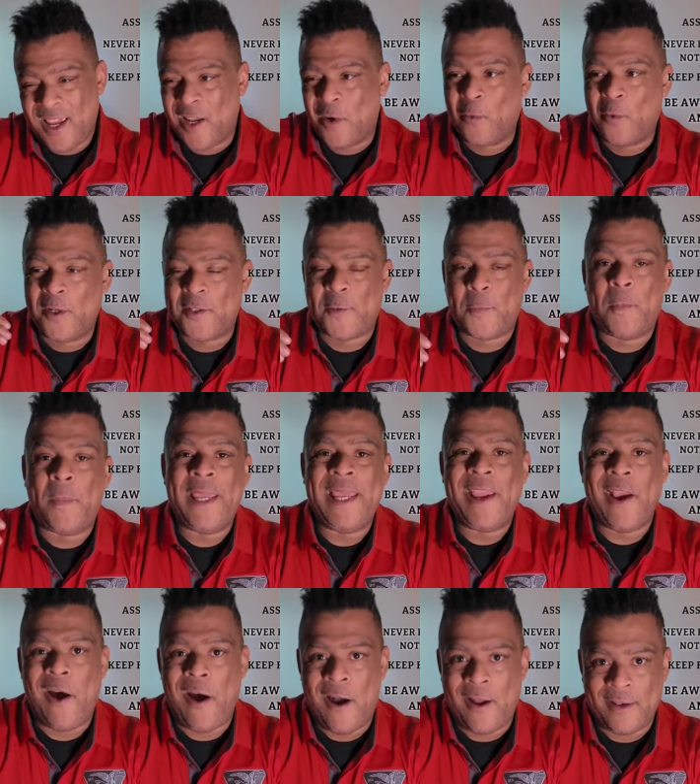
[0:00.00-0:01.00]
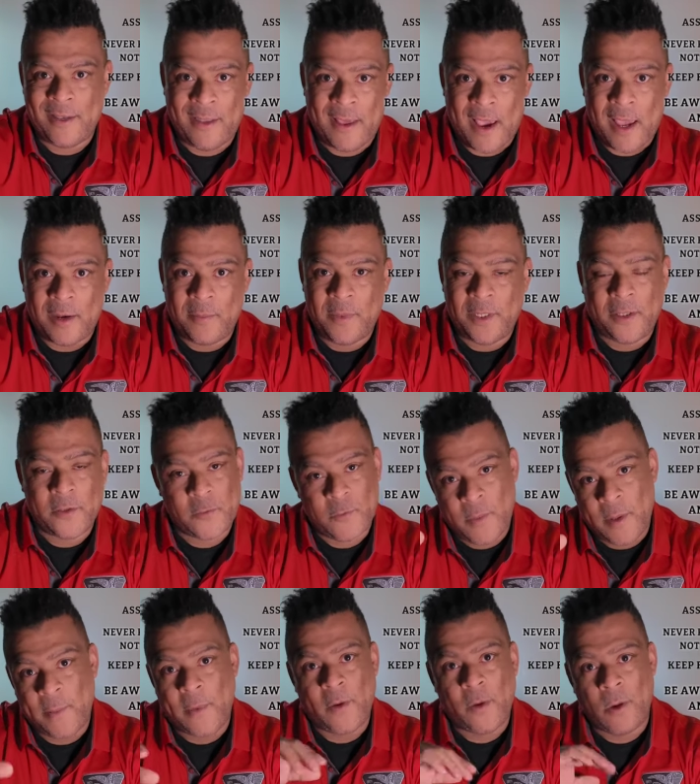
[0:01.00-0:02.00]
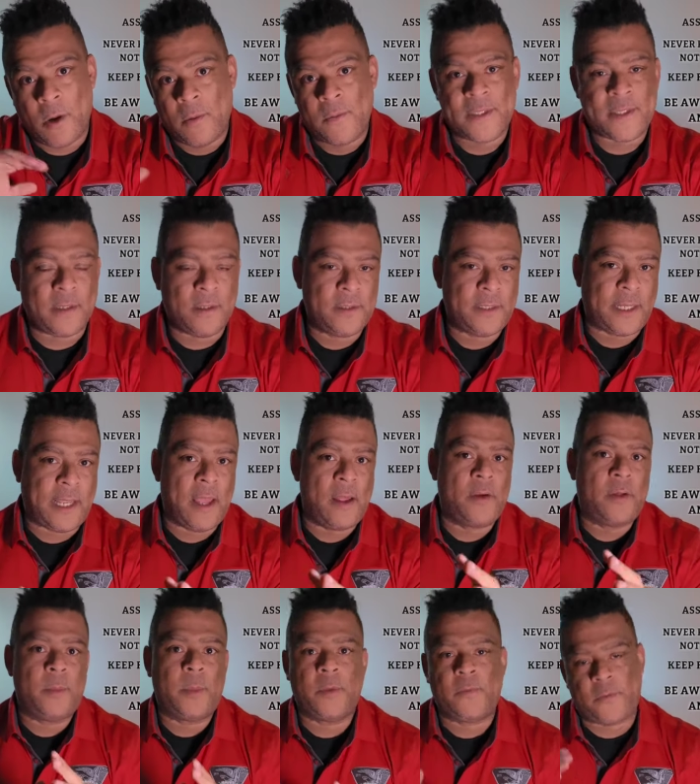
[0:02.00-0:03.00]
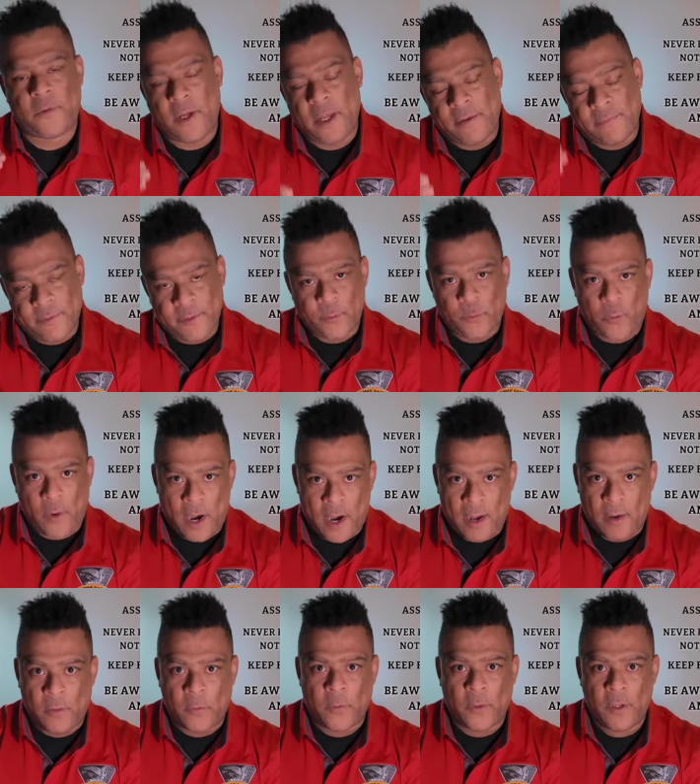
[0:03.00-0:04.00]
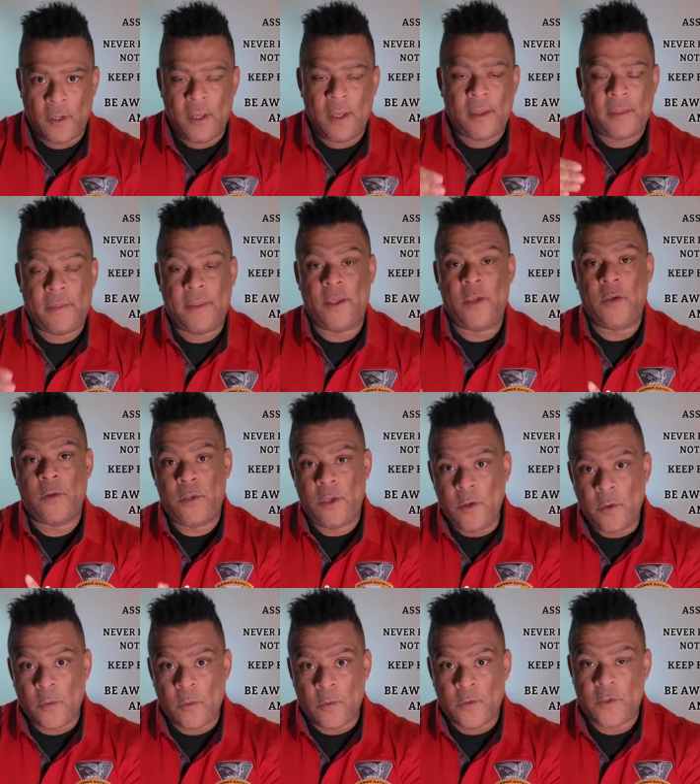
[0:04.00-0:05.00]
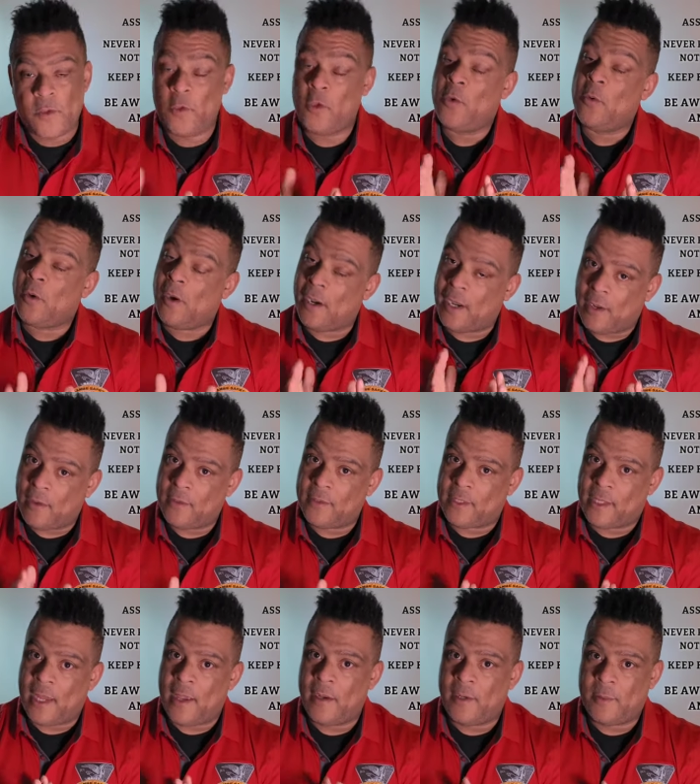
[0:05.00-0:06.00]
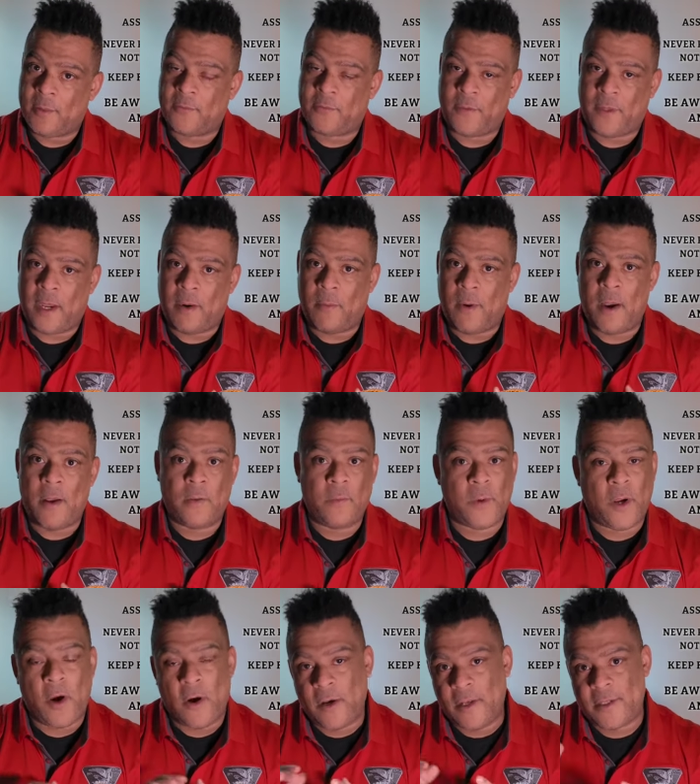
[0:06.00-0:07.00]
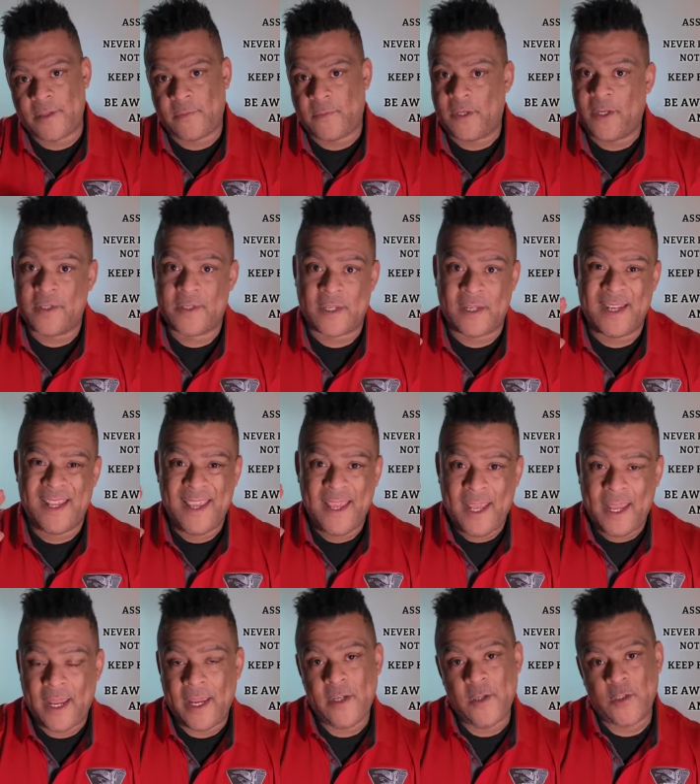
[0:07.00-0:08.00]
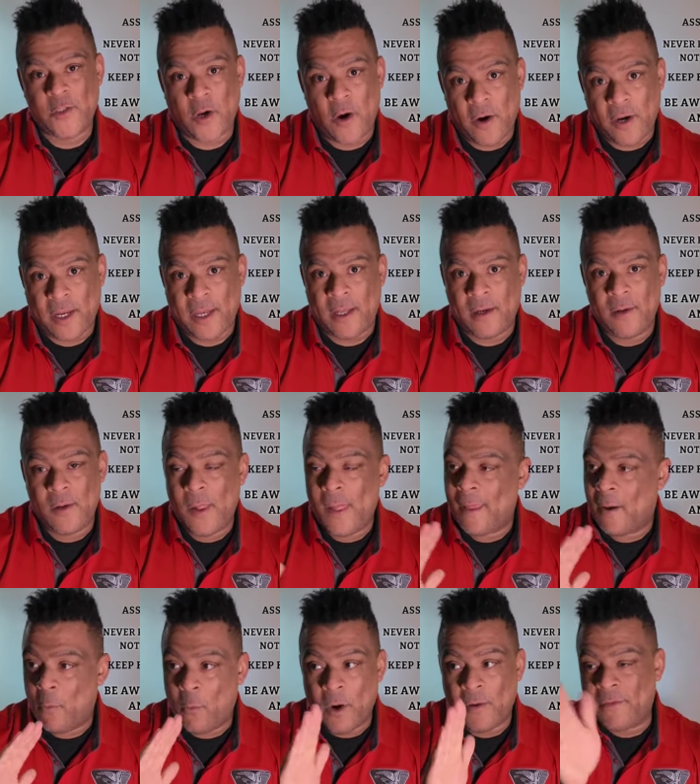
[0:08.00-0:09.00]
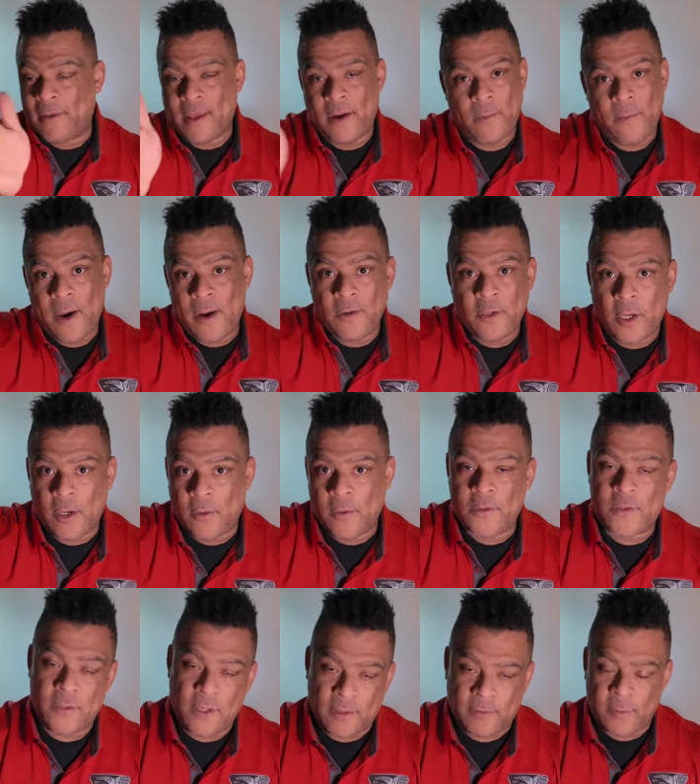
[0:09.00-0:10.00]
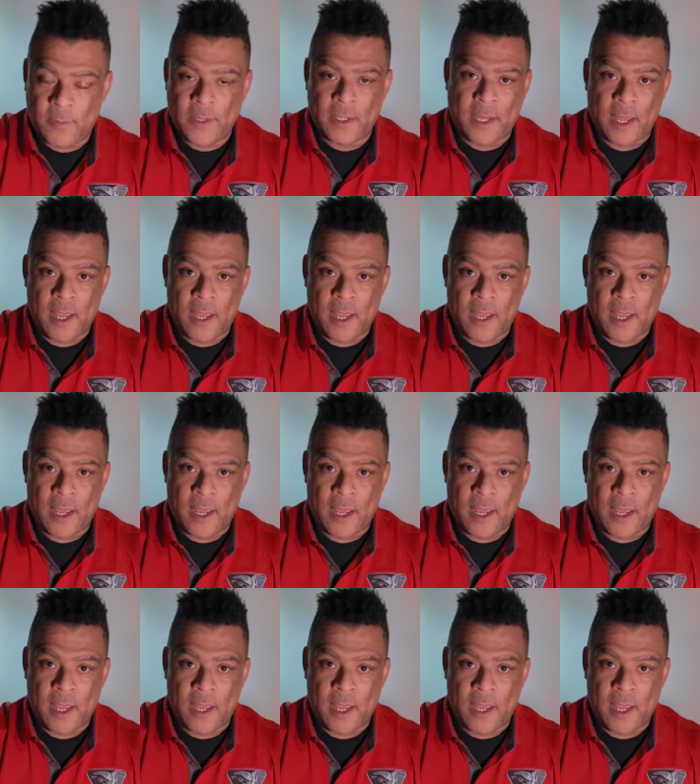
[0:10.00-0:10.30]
and what's beyond that. Because remember, you're always held accountable for every round that you use. You are held accountable for that round, regardless if it doesn't hit your target. Wherever that round goes, you have to be